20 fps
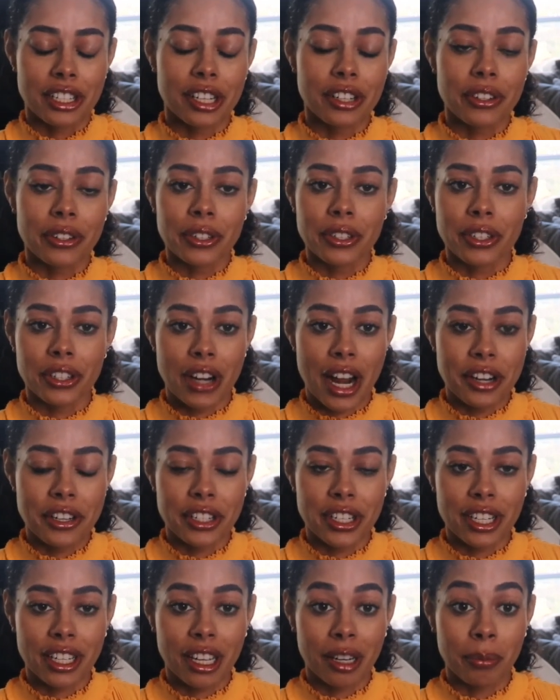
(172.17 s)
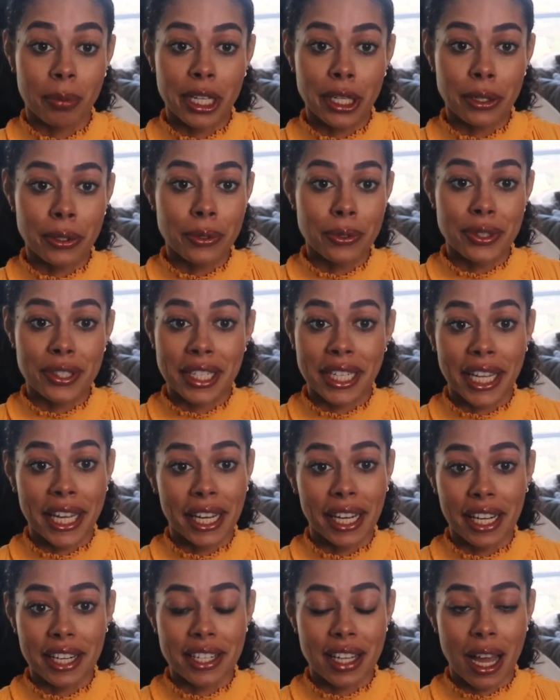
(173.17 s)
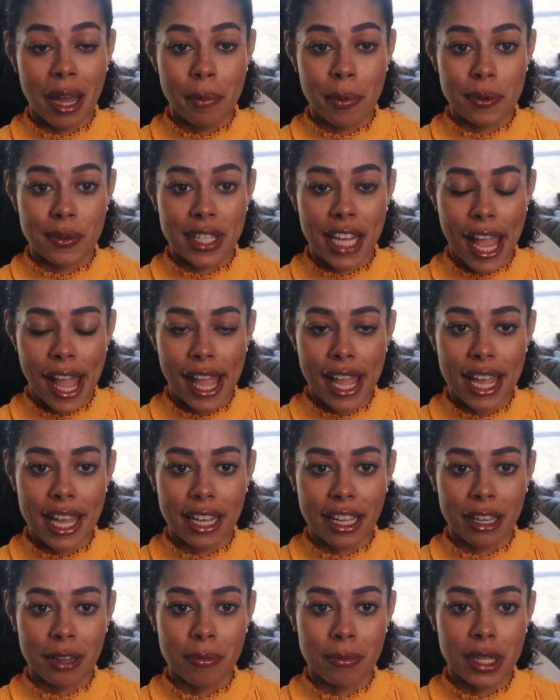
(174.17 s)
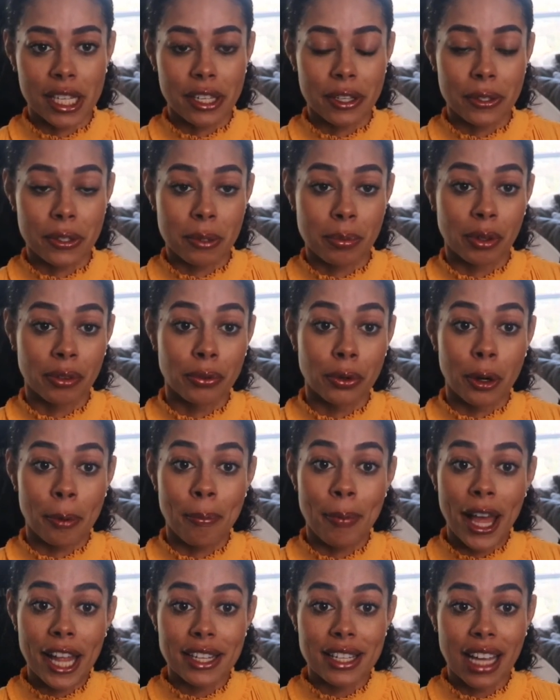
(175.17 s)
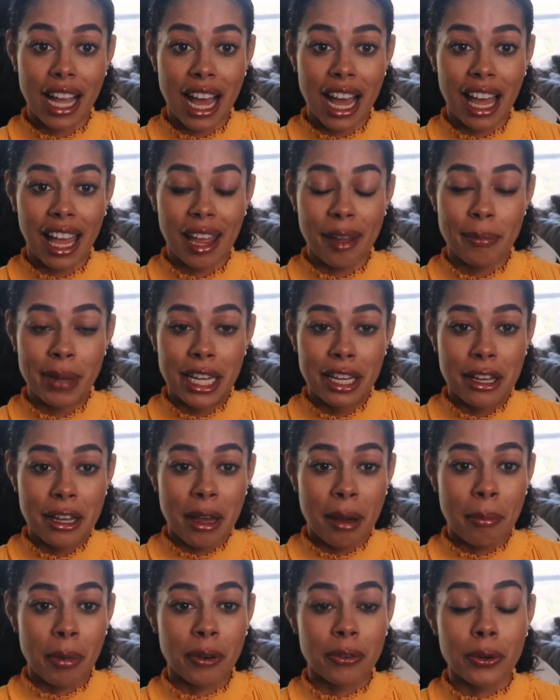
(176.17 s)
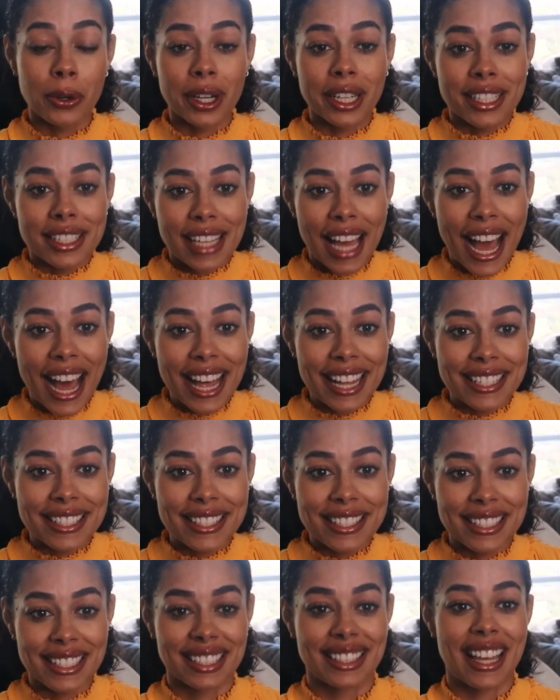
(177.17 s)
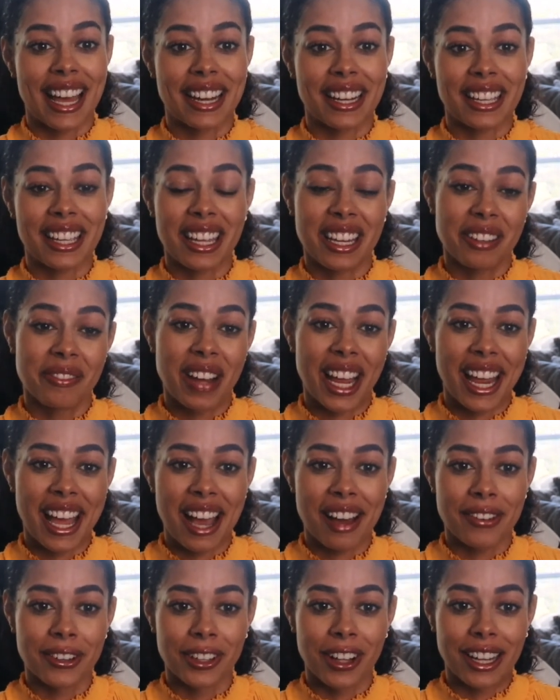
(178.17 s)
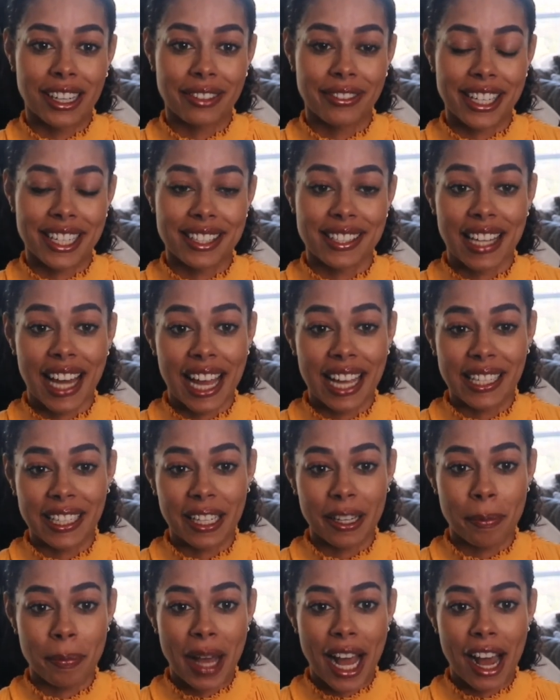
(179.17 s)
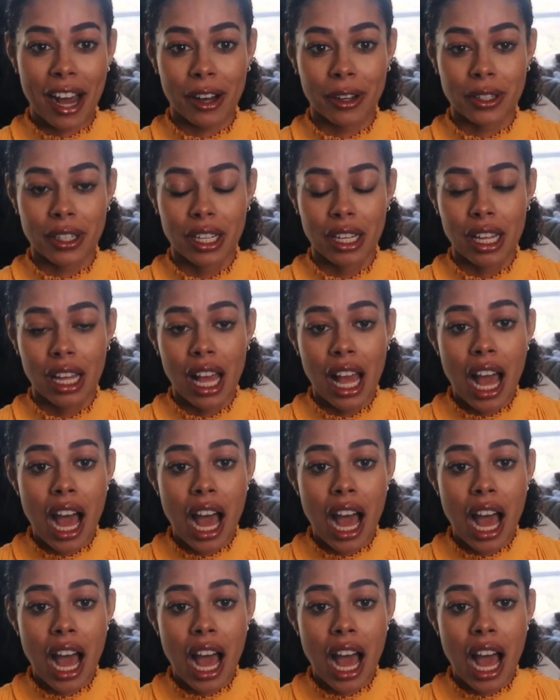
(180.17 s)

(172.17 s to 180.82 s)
Gentle stretching can be used at any time of day. It can be used before bedtime, before a test that a kid might have a lot of anxiety about,